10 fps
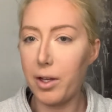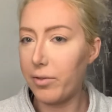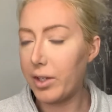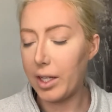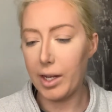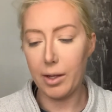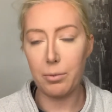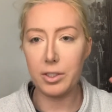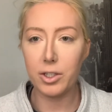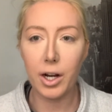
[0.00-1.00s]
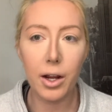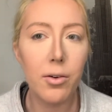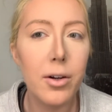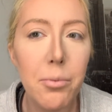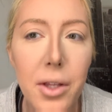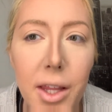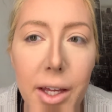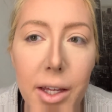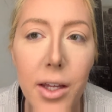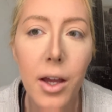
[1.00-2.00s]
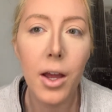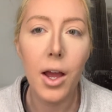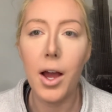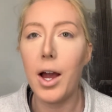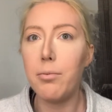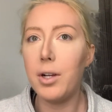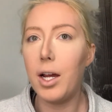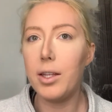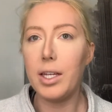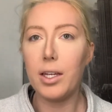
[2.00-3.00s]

of like an amateur hour, but like, I'm not